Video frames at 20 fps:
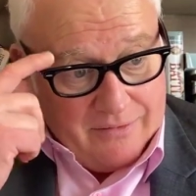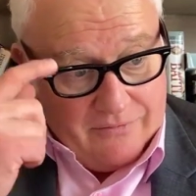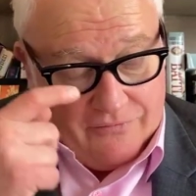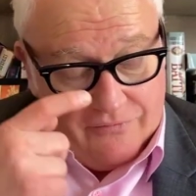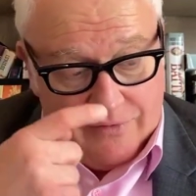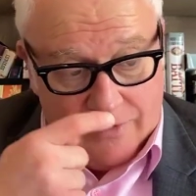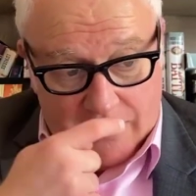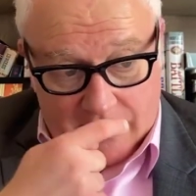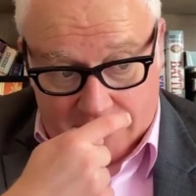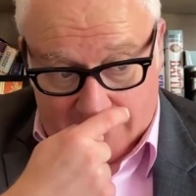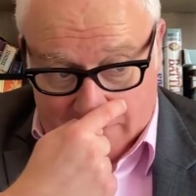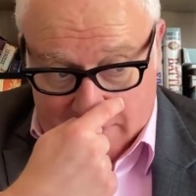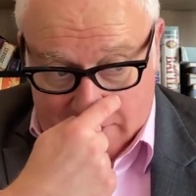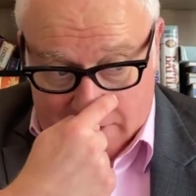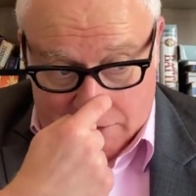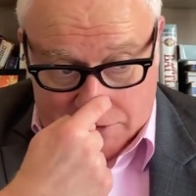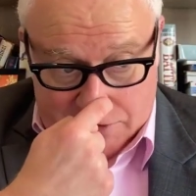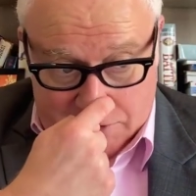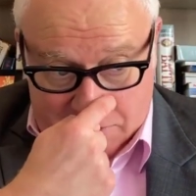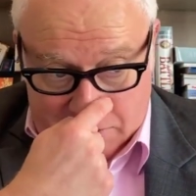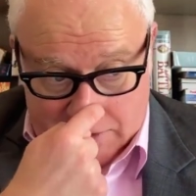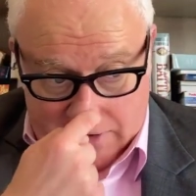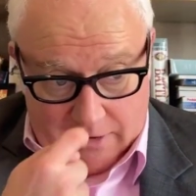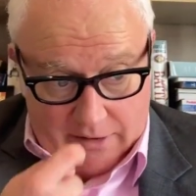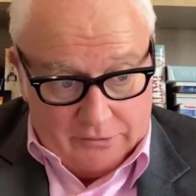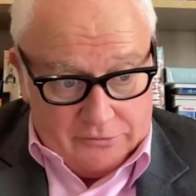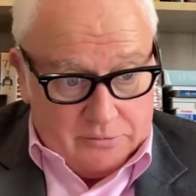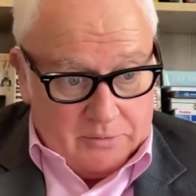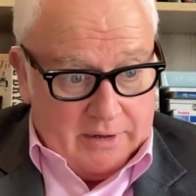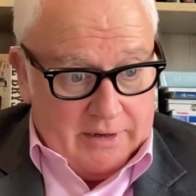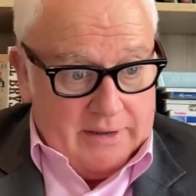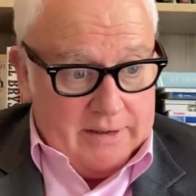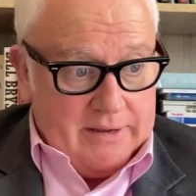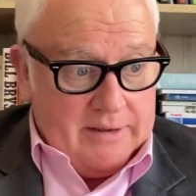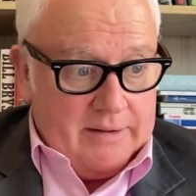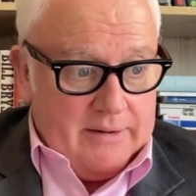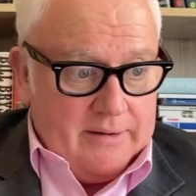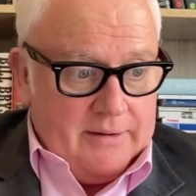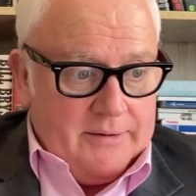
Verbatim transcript: the furlough finished last week